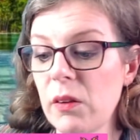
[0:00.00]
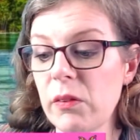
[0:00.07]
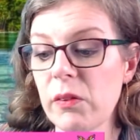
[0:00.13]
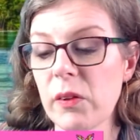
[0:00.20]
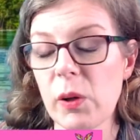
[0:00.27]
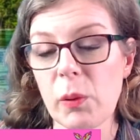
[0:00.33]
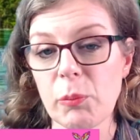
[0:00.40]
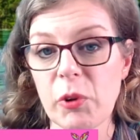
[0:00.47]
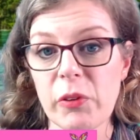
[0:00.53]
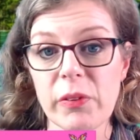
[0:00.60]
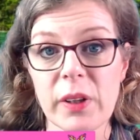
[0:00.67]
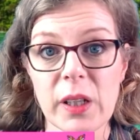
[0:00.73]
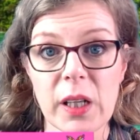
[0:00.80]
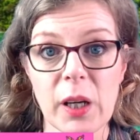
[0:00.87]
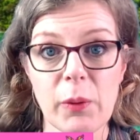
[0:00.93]
So I'm
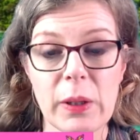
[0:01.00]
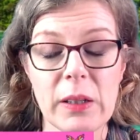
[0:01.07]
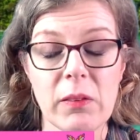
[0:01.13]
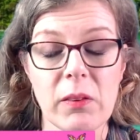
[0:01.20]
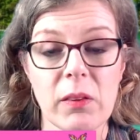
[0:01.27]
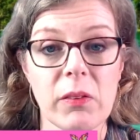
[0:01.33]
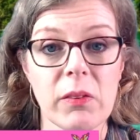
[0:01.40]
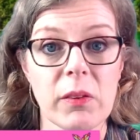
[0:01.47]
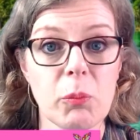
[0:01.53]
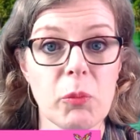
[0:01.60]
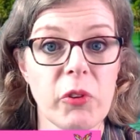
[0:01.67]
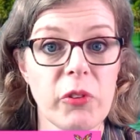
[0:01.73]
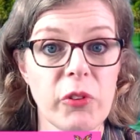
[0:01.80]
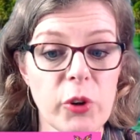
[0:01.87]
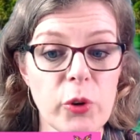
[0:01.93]
just going to go into
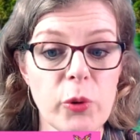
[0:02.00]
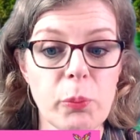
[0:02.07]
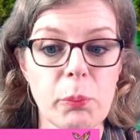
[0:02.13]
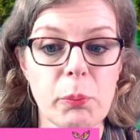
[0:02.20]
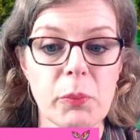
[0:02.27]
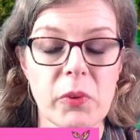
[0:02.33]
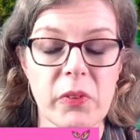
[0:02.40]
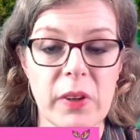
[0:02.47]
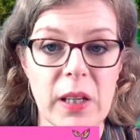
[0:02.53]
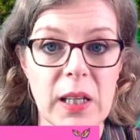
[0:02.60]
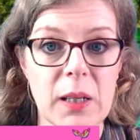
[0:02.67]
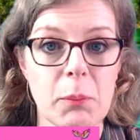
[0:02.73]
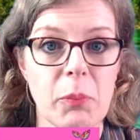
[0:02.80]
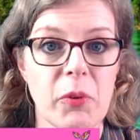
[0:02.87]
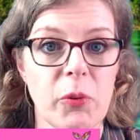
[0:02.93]
some zoom
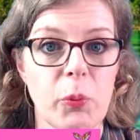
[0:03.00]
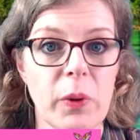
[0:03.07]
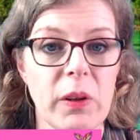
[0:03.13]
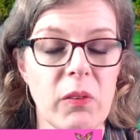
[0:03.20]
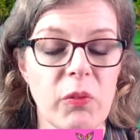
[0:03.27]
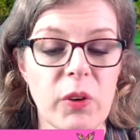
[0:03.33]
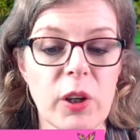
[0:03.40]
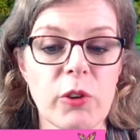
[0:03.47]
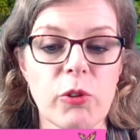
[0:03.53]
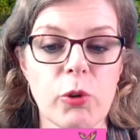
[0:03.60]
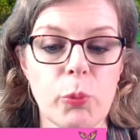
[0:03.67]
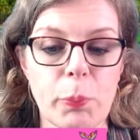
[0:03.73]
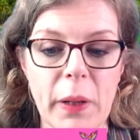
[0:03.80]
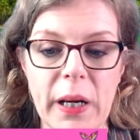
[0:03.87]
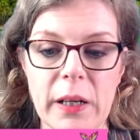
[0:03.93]
tips with
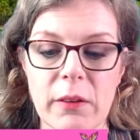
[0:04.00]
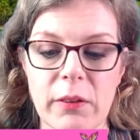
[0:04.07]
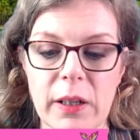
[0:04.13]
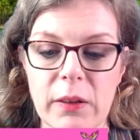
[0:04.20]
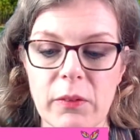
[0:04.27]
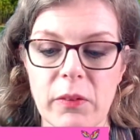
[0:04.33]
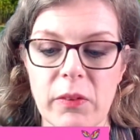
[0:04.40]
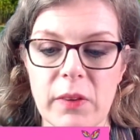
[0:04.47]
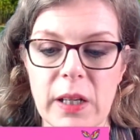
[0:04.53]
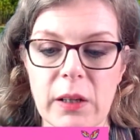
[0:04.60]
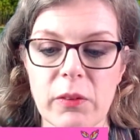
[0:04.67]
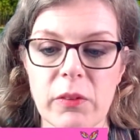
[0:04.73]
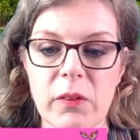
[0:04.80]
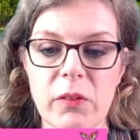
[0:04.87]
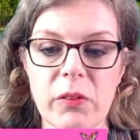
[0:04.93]
virtual backgrounds
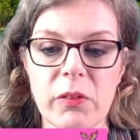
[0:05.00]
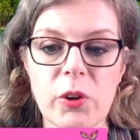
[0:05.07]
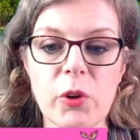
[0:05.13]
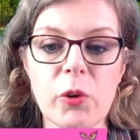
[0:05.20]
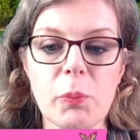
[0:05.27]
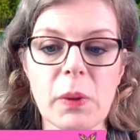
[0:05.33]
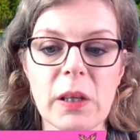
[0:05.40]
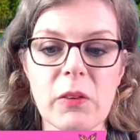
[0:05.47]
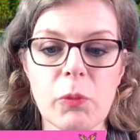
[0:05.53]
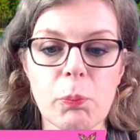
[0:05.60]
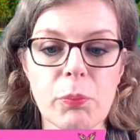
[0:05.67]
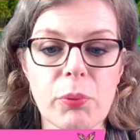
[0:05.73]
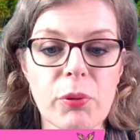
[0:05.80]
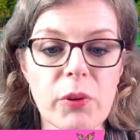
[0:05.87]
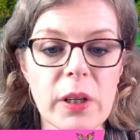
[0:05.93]
now. So zoom is
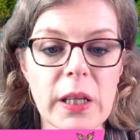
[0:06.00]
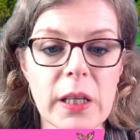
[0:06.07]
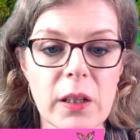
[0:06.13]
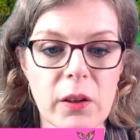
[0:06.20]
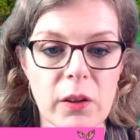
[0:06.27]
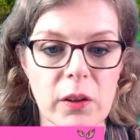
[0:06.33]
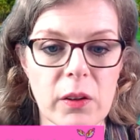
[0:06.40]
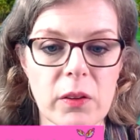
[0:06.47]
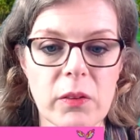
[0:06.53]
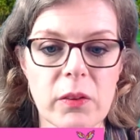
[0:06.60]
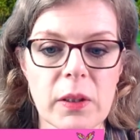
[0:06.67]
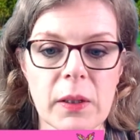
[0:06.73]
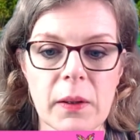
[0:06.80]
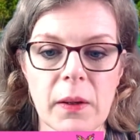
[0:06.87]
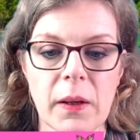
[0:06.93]
pretty
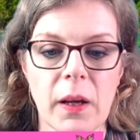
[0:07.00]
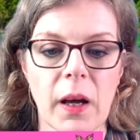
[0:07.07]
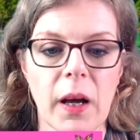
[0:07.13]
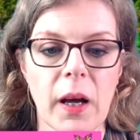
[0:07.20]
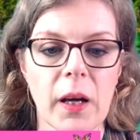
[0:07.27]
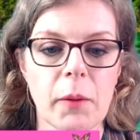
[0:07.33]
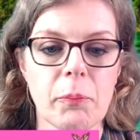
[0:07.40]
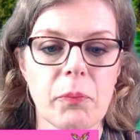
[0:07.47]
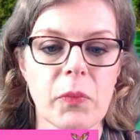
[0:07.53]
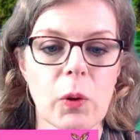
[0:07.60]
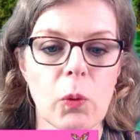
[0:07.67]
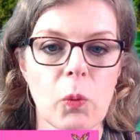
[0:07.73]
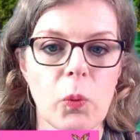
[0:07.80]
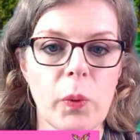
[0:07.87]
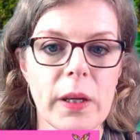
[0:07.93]
good
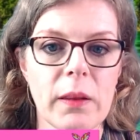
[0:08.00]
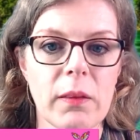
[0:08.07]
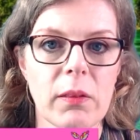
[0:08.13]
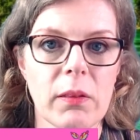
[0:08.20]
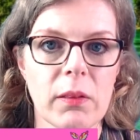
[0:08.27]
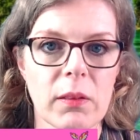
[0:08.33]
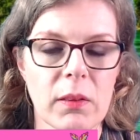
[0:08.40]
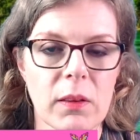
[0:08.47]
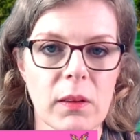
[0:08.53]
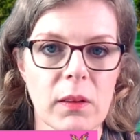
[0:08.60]
with